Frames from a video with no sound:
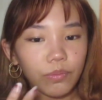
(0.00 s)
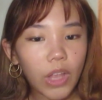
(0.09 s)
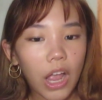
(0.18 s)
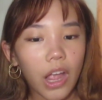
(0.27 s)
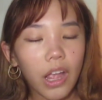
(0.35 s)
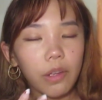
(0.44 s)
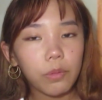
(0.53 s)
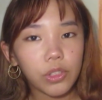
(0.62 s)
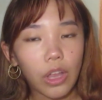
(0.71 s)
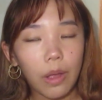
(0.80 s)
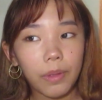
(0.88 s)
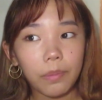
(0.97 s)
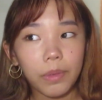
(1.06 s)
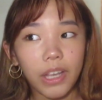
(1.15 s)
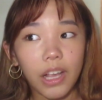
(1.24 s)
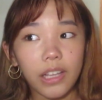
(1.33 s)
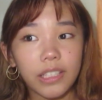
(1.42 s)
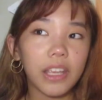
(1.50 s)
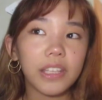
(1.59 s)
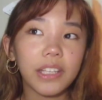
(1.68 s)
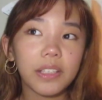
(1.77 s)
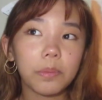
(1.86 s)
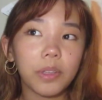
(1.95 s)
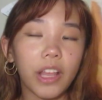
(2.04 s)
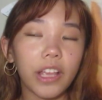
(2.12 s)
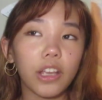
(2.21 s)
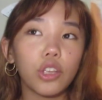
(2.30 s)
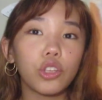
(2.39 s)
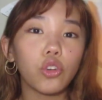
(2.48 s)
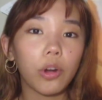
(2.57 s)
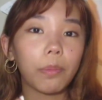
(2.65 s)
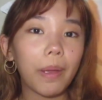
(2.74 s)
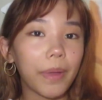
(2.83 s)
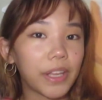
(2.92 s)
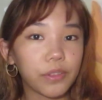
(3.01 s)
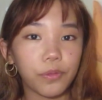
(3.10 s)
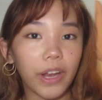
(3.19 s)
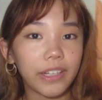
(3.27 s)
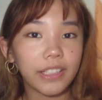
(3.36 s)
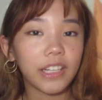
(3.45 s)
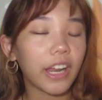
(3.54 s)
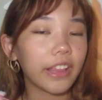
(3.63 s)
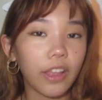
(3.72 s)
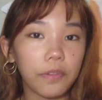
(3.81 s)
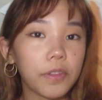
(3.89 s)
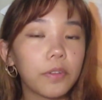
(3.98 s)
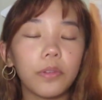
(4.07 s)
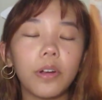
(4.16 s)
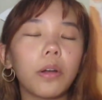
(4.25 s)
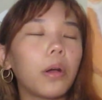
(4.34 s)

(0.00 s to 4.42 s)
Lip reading: I was sobbing because he said something like, "You're my best friend and I love you."